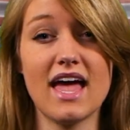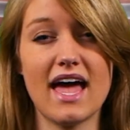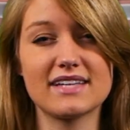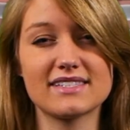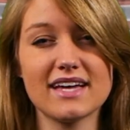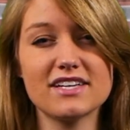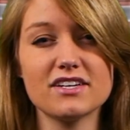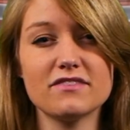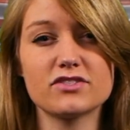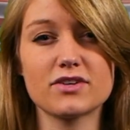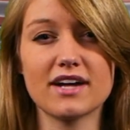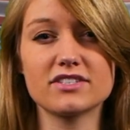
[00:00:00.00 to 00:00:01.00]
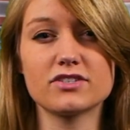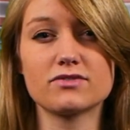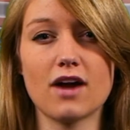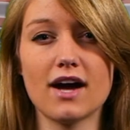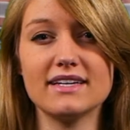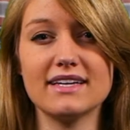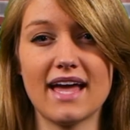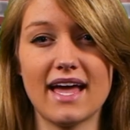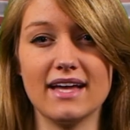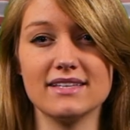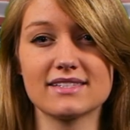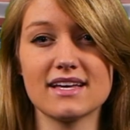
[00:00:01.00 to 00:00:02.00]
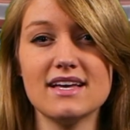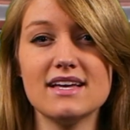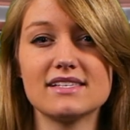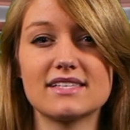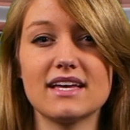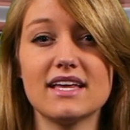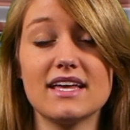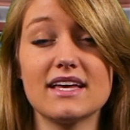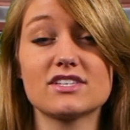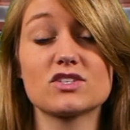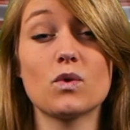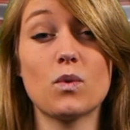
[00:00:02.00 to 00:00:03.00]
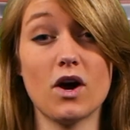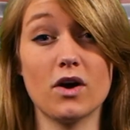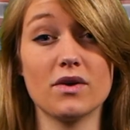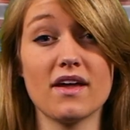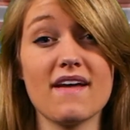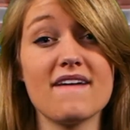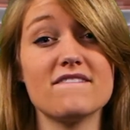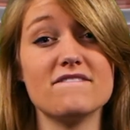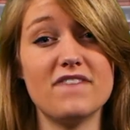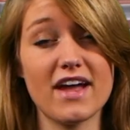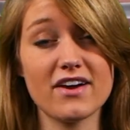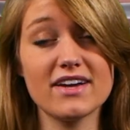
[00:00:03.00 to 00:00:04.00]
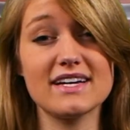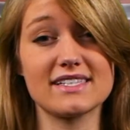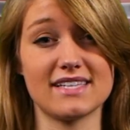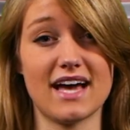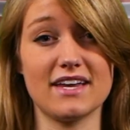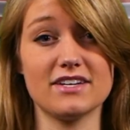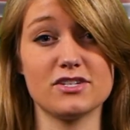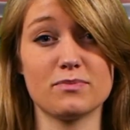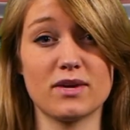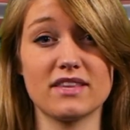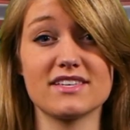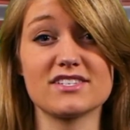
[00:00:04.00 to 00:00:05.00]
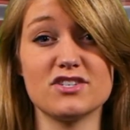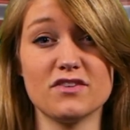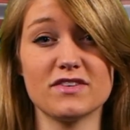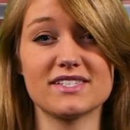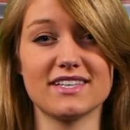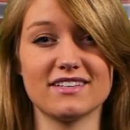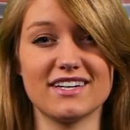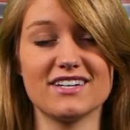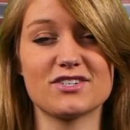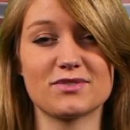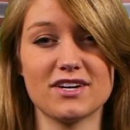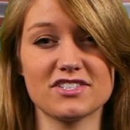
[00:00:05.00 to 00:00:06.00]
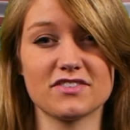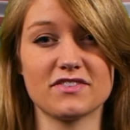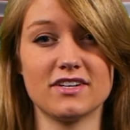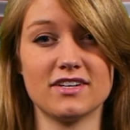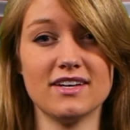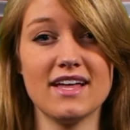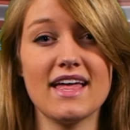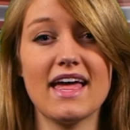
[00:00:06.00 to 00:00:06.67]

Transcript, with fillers: Executive Director Rodney Haynes said he is, quote, very excited to bring this new facility to Russellville.